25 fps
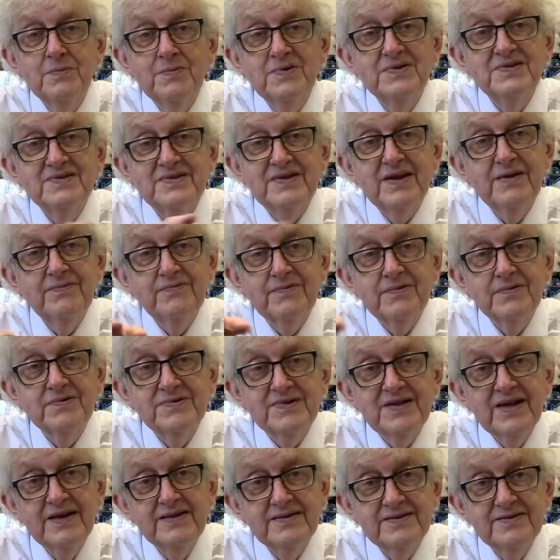with several
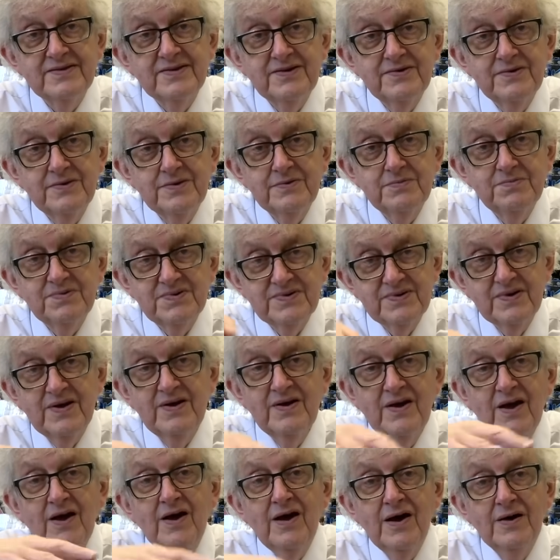test tubes
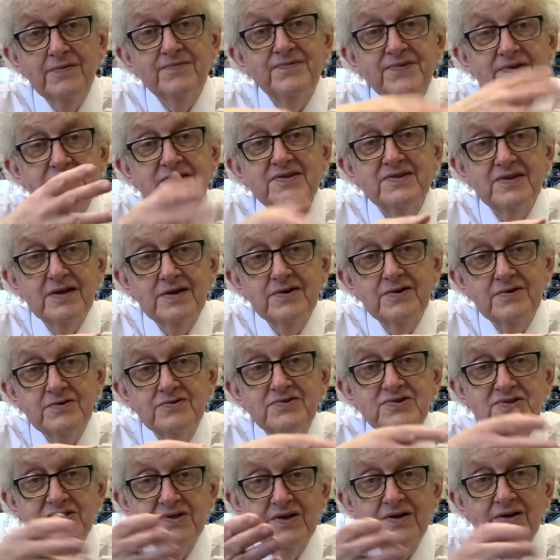of the
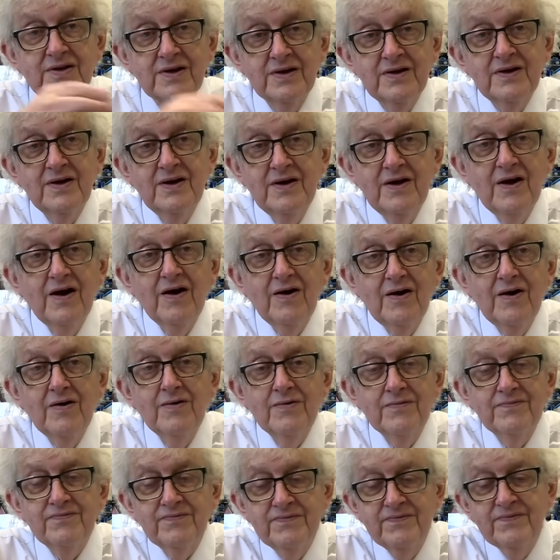solution
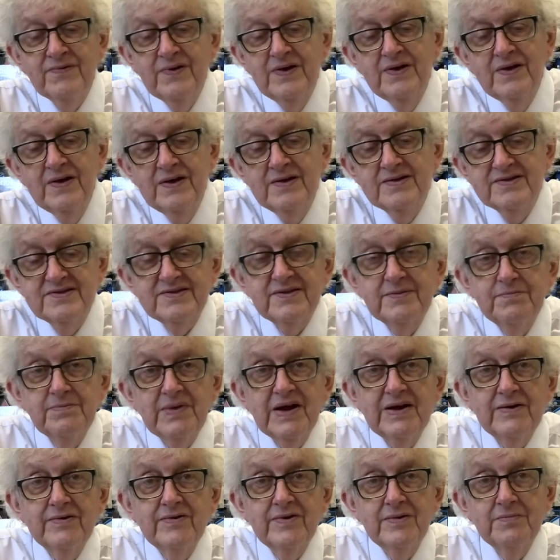of
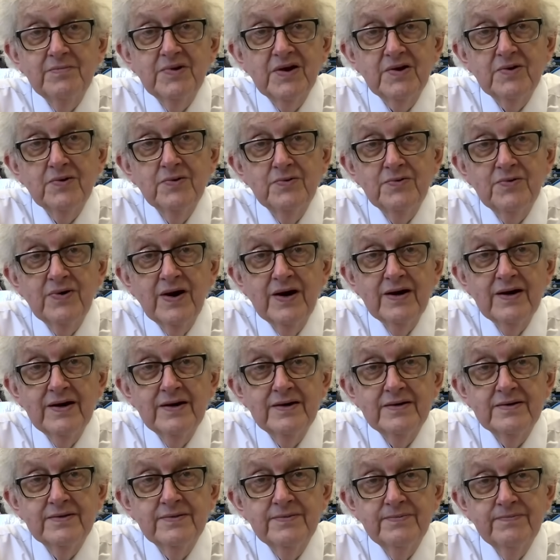samarium
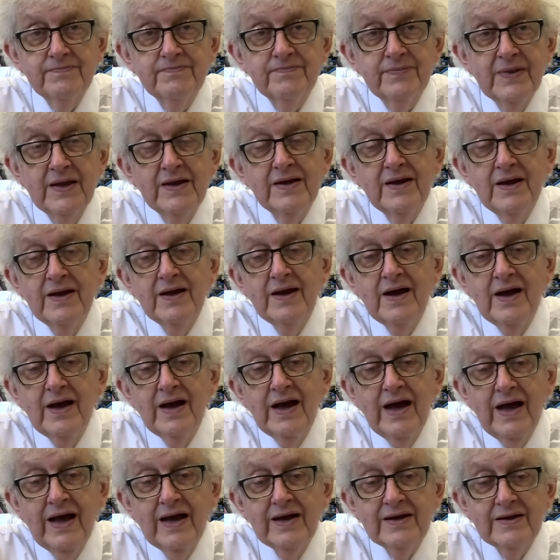chloride,
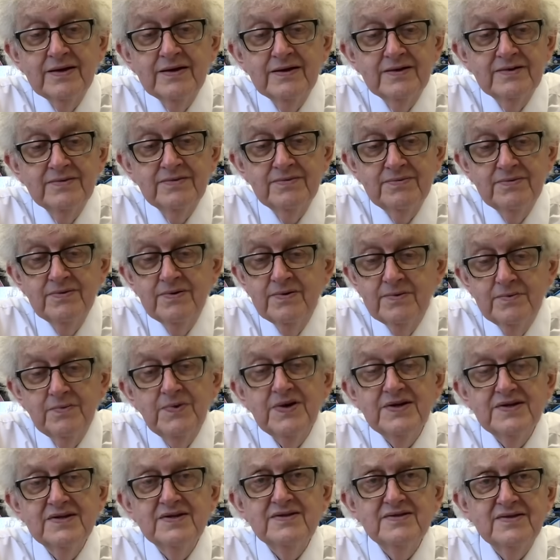and
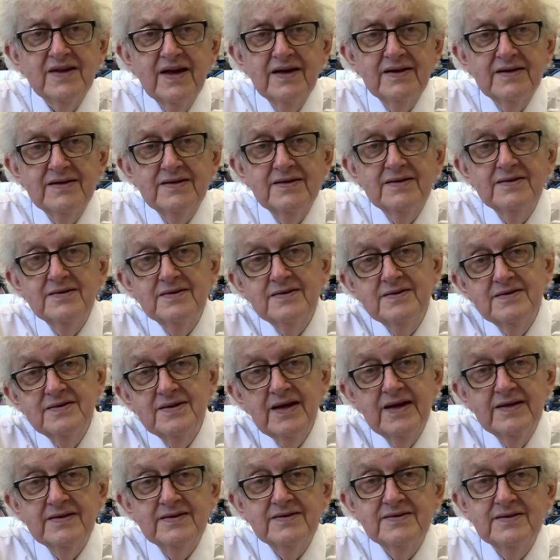we decided to
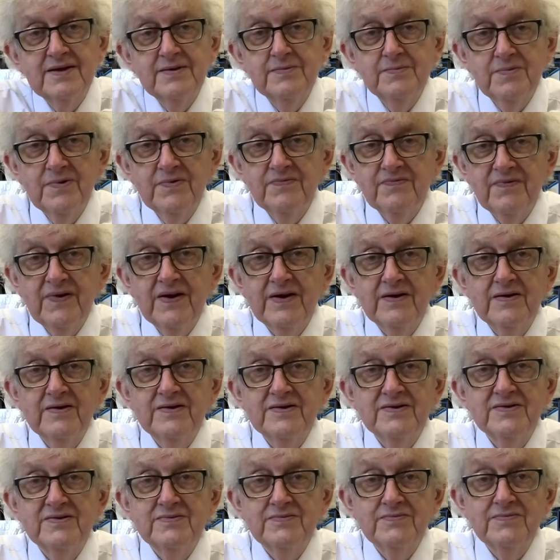test it with
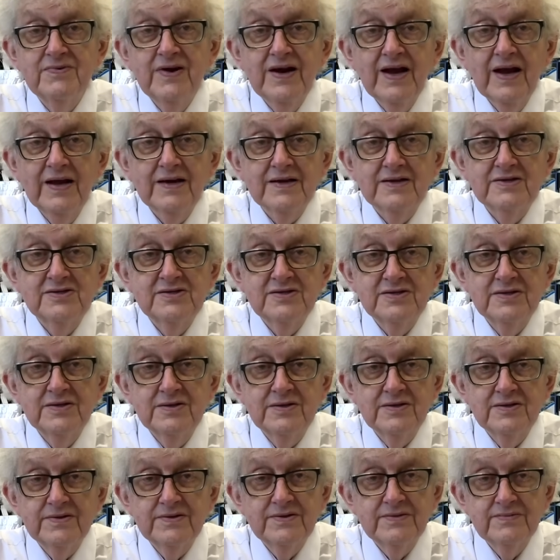various
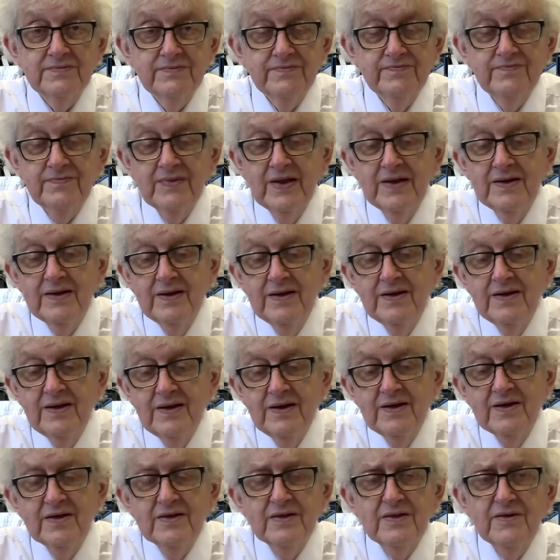reactions.
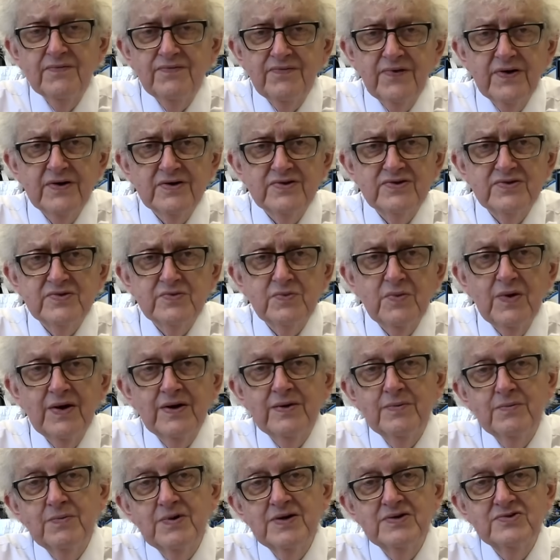The first
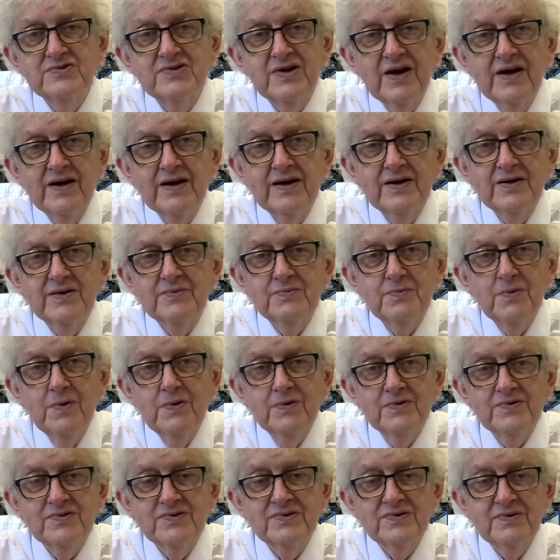one we tried
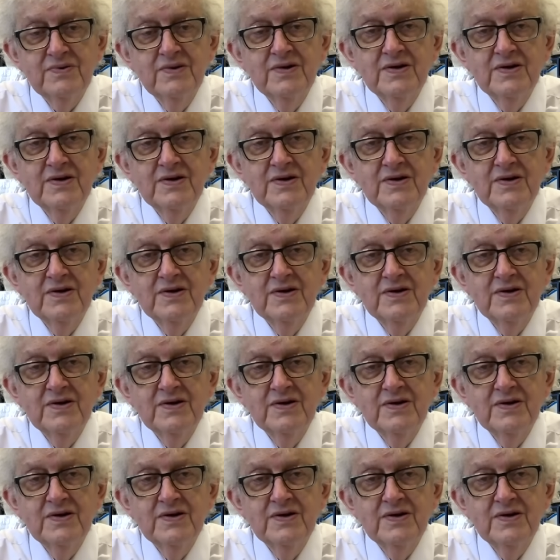was